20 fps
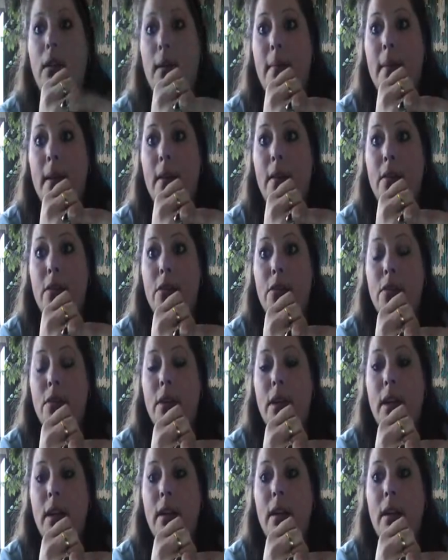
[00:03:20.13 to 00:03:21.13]
grandmother's
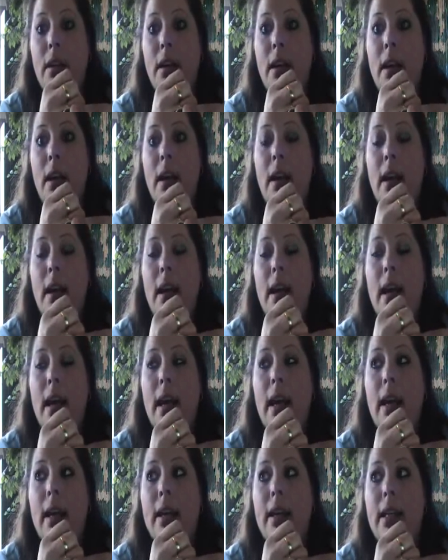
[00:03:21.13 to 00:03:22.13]
ring.
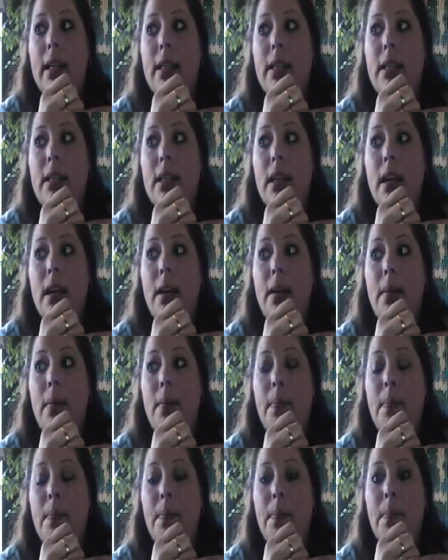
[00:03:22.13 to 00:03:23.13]
And
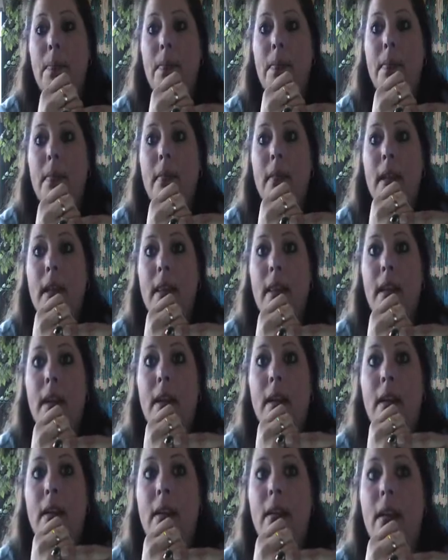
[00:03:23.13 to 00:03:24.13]

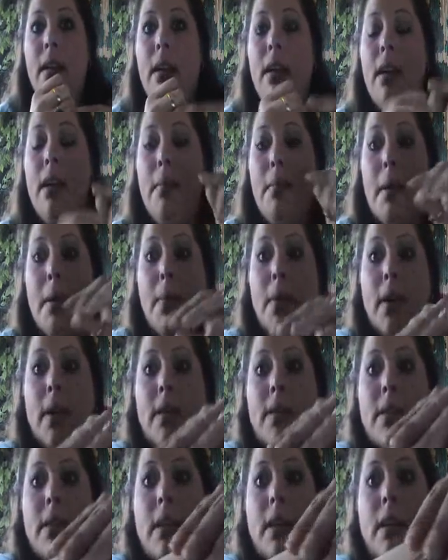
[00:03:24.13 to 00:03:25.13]
then my
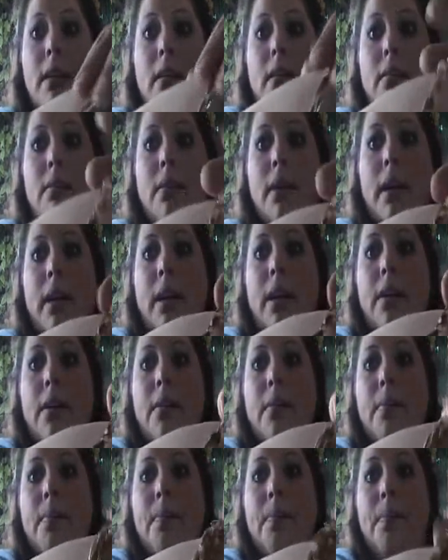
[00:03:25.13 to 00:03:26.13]
bracelet right
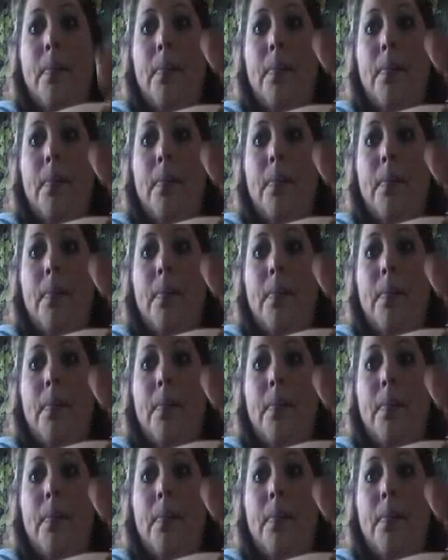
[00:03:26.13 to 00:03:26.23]
here,